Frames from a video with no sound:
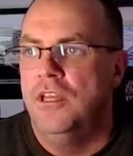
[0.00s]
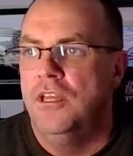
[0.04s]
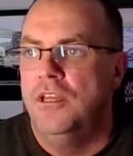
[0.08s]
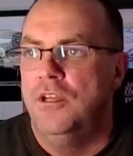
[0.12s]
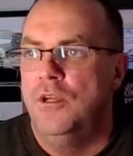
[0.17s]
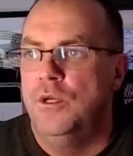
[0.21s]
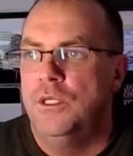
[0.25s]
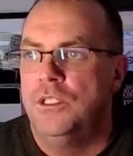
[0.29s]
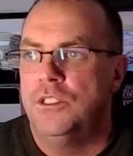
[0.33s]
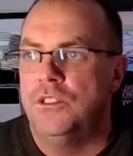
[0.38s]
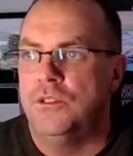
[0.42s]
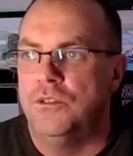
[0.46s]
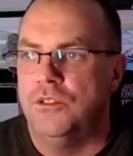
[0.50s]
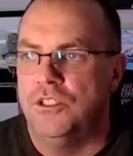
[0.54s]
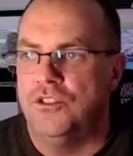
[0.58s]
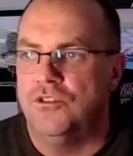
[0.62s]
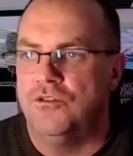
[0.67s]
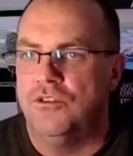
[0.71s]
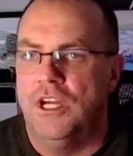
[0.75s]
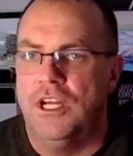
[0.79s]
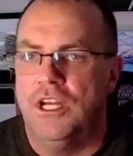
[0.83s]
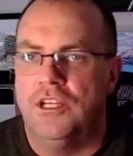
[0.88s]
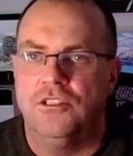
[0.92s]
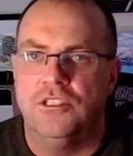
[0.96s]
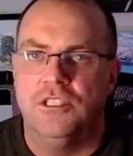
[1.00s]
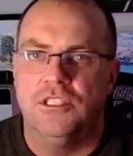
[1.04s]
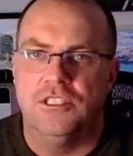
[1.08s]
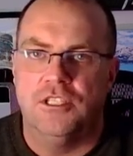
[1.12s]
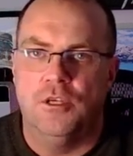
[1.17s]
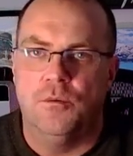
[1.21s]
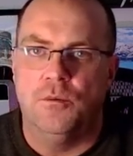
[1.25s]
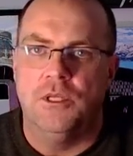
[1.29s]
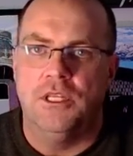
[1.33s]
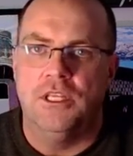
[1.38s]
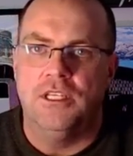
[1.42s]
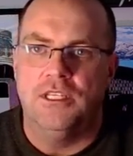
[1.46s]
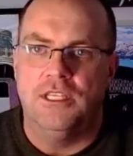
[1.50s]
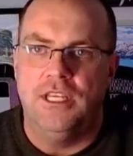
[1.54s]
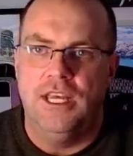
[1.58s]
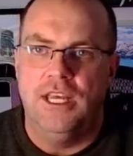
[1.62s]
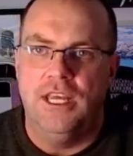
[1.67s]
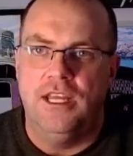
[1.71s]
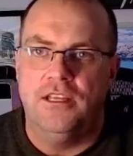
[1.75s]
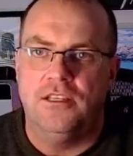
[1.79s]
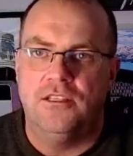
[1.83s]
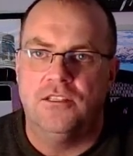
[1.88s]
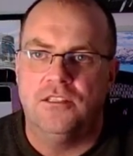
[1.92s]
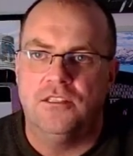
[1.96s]
So distraction is something that
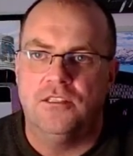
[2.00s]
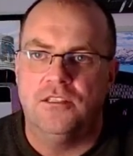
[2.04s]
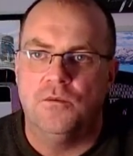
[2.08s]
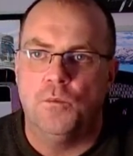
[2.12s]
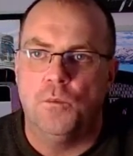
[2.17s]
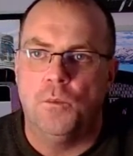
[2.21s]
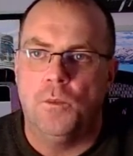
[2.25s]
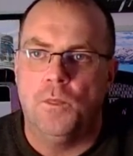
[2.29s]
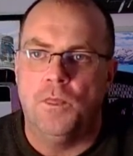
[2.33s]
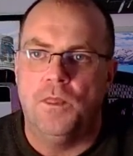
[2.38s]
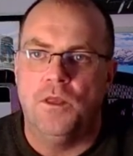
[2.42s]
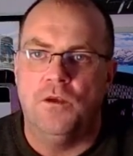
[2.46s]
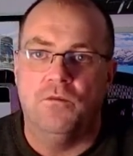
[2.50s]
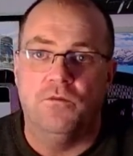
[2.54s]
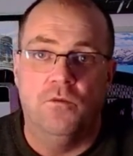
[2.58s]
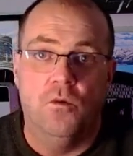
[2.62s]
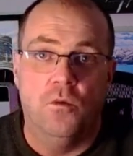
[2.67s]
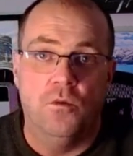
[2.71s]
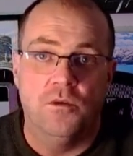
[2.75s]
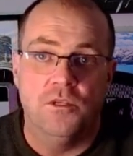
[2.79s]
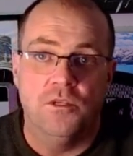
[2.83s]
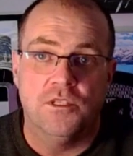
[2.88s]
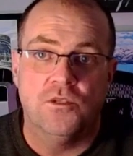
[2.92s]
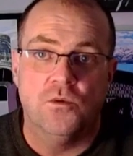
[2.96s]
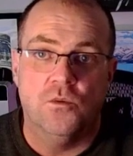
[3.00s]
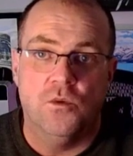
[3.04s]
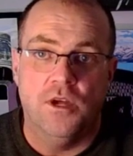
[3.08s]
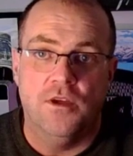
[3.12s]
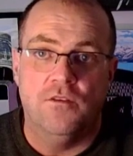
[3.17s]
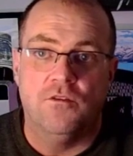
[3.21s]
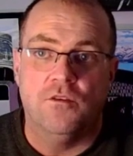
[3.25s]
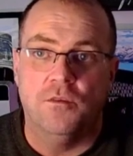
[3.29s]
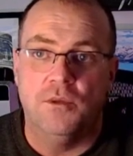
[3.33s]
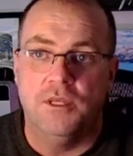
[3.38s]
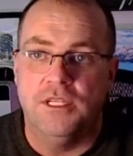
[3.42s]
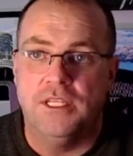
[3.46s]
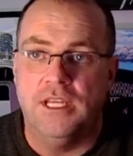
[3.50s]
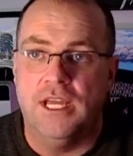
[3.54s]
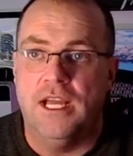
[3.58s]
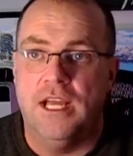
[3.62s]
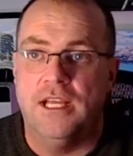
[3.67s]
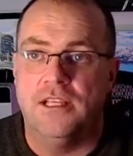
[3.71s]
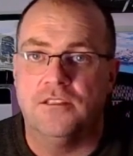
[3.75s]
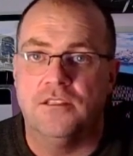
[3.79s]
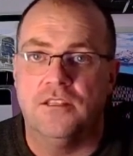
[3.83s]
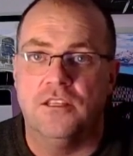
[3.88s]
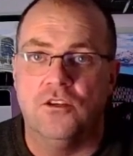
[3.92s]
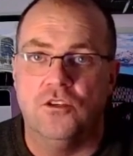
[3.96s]
takes your focus away from the
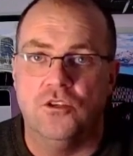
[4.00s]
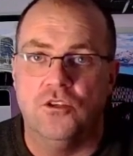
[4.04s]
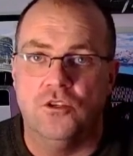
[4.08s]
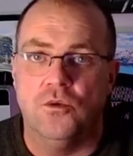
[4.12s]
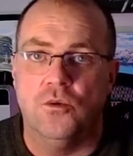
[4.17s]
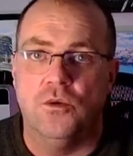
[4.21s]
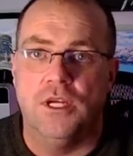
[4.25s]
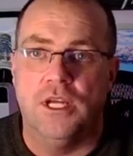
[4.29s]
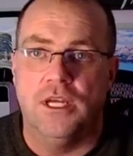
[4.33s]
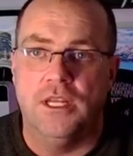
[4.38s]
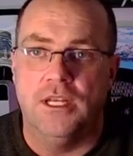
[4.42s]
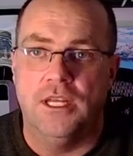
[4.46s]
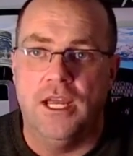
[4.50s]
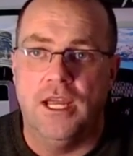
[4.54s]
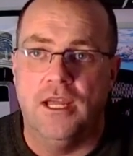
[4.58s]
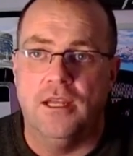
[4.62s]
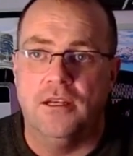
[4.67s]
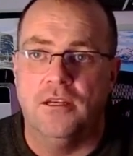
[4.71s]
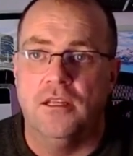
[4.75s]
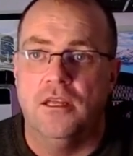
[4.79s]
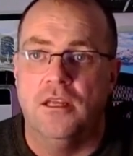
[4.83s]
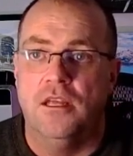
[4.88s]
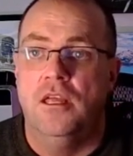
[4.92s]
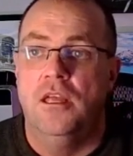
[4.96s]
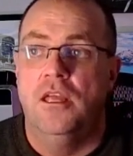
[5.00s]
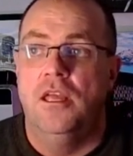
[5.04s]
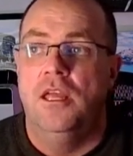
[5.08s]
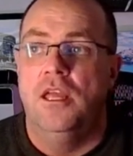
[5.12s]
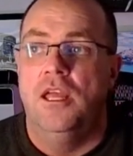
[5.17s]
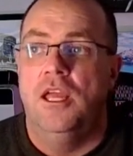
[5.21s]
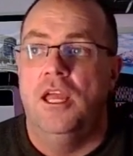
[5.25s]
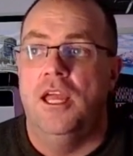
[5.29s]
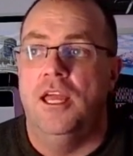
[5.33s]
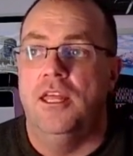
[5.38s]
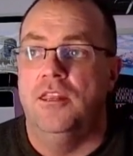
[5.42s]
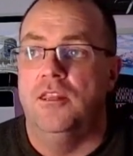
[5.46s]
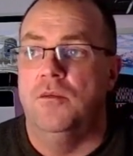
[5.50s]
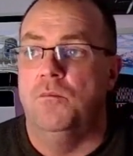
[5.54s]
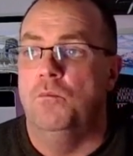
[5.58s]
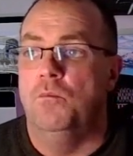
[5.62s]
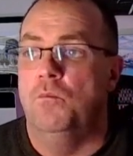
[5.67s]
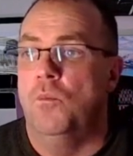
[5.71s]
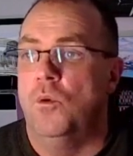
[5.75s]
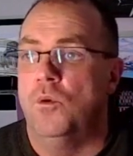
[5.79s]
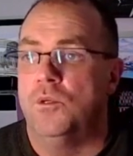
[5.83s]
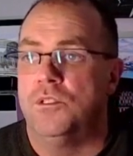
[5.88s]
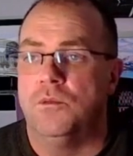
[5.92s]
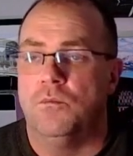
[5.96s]
task that you're doing at hand. And the
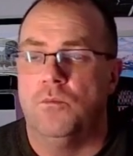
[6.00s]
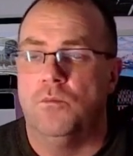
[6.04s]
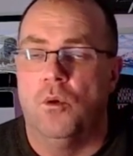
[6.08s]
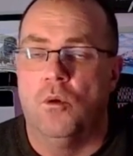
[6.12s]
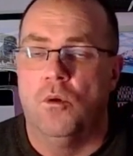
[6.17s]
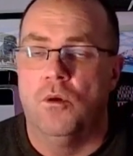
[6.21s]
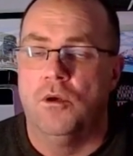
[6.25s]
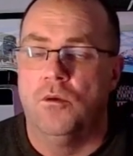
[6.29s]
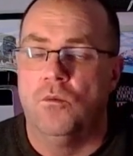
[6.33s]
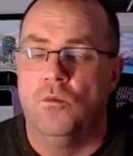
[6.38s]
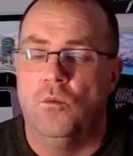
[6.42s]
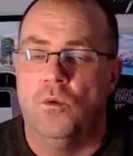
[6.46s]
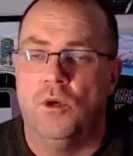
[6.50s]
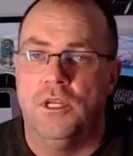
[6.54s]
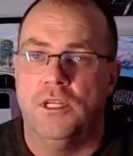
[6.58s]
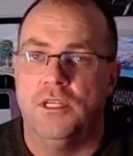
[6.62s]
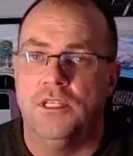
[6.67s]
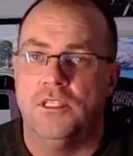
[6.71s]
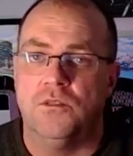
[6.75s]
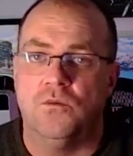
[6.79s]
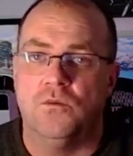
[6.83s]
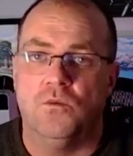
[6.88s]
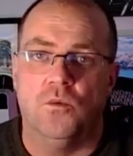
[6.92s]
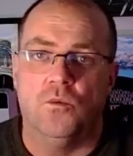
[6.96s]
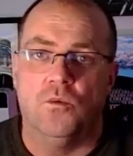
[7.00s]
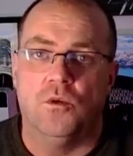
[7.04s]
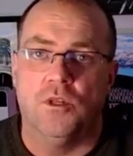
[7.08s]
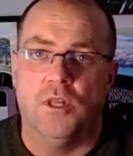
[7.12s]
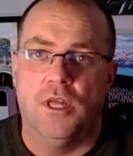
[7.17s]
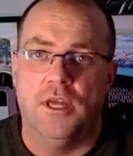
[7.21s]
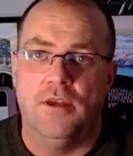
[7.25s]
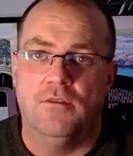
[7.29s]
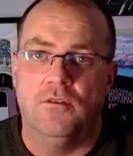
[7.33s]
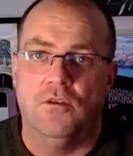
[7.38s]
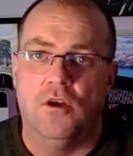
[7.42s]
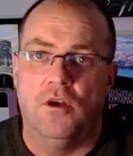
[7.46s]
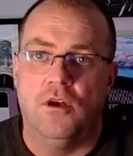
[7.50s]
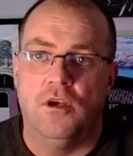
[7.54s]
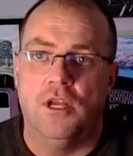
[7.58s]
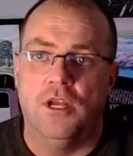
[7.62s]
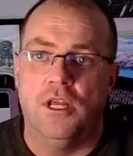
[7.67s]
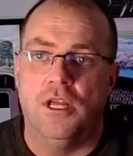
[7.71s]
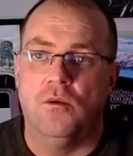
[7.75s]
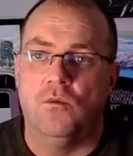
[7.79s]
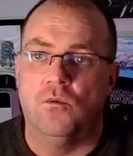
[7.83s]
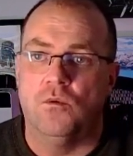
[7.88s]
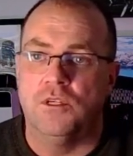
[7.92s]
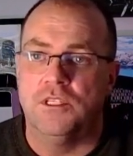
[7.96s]
most important one is when we're lifeguarding
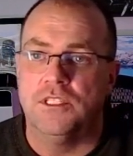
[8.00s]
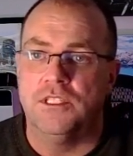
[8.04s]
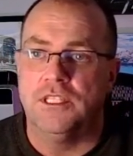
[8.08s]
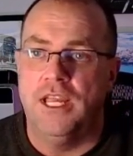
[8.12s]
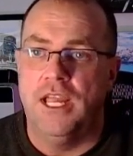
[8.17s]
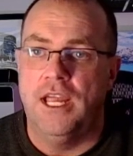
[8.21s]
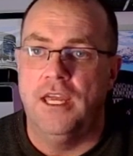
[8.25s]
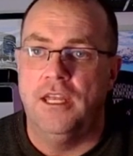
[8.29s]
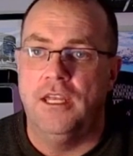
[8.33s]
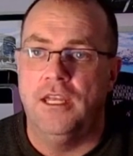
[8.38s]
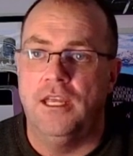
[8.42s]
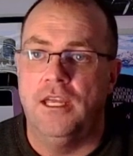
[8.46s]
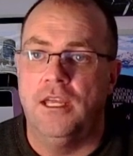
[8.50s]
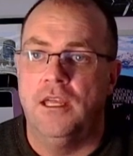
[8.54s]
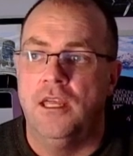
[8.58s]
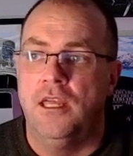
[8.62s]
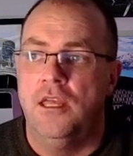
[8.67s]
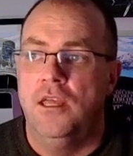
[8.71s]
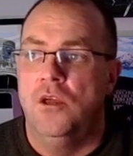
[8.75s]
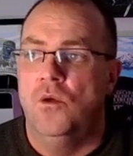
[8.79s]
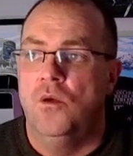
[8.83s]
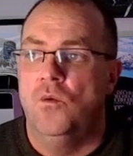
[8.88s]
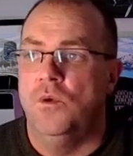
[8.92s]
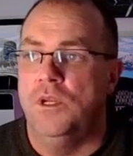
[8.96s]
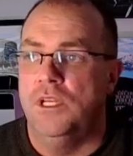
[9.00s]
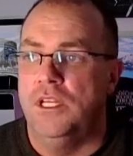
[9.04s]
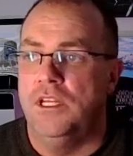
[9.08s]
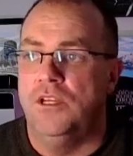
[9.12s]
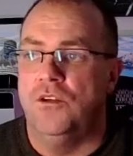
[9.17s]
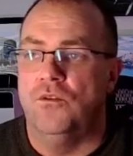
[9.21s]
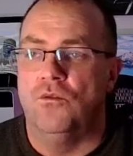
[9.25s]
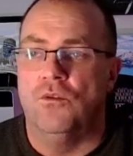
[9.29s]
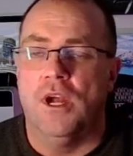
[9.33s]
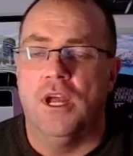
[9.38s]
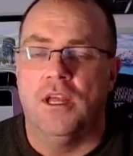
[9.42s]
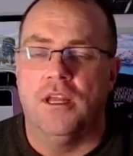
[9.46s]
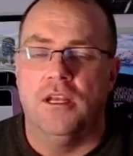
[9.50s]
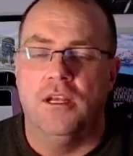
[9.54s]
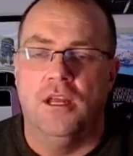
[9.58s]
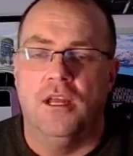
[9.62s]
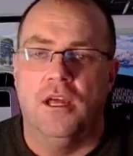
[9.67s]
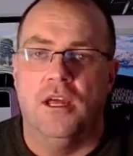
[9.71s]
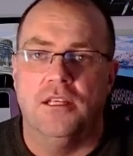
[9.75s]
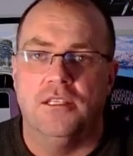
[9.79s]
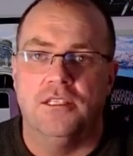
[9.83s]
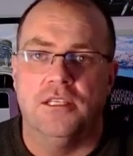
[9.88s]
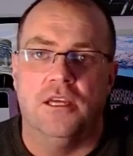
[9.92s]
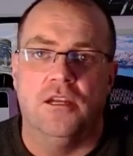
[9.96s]
and we're scanning, we need to
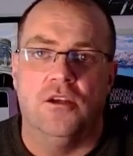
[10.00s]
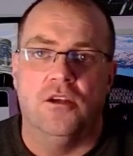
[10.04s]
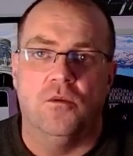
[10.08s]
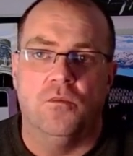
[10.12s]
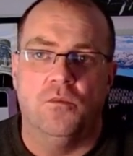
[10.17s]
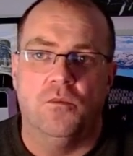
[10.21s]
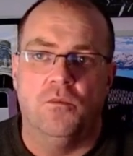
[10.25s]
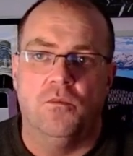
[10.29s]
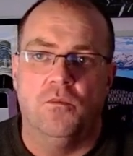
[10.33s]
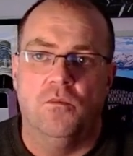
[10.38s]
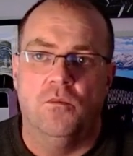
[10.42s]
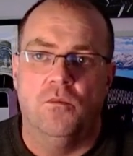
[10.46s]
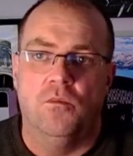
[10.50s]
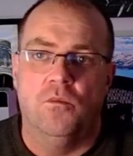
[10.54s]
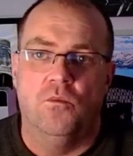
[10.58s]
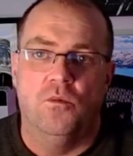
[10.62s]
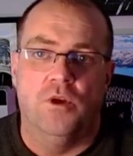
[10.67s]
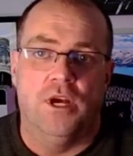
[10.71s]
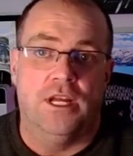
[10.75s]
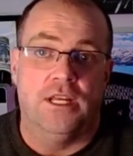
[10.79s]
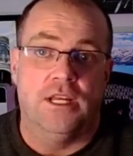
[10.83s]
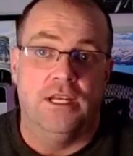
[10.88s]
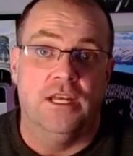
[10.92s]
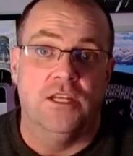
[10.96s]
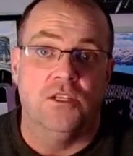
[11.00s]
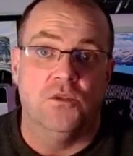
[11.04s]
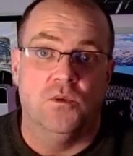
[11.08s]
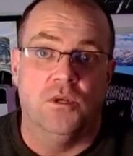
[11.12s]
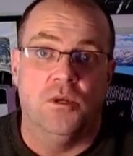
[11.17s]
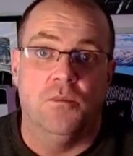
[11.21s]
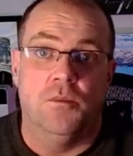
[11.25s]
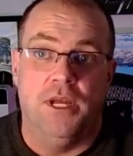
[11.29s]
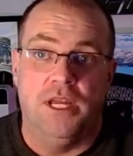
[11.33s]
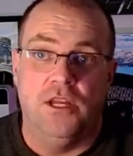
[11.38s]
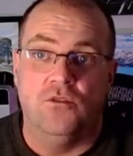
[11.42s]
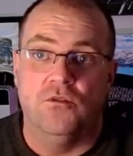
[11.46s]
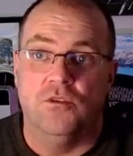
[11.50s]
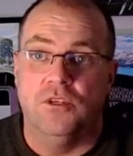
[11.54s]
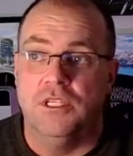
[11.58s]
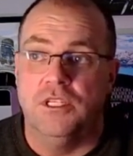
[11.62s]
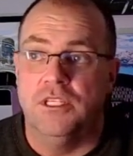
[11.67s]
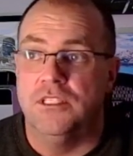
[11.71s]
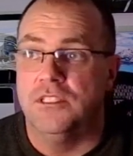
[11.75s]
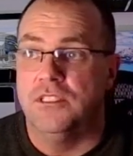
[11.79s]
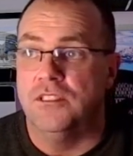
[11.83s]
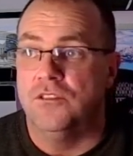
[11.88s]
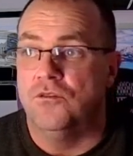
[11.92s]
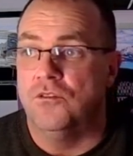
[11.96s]
recognize when a patron
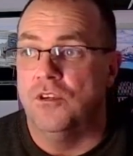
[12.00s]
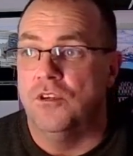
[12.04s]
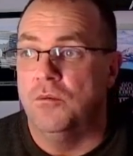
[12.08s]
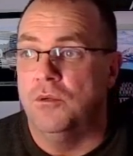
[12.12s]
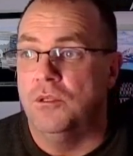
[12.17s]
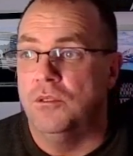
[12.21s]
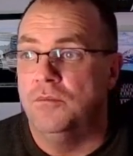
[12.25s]
is in trouble.